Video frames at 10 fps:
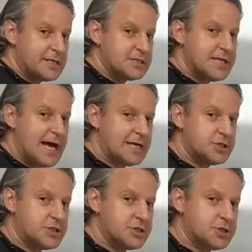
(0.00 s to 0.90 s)
It's
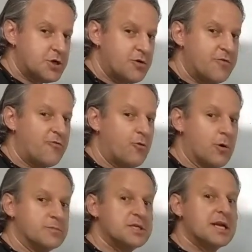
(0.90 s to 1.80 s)
dashes, so it
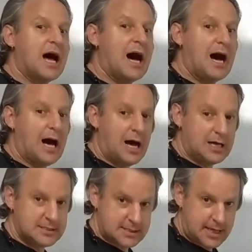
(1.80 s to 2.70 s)
forms an ah
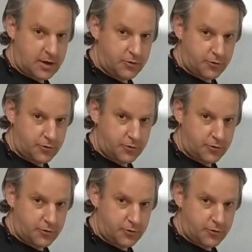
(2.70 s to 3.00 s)
sound,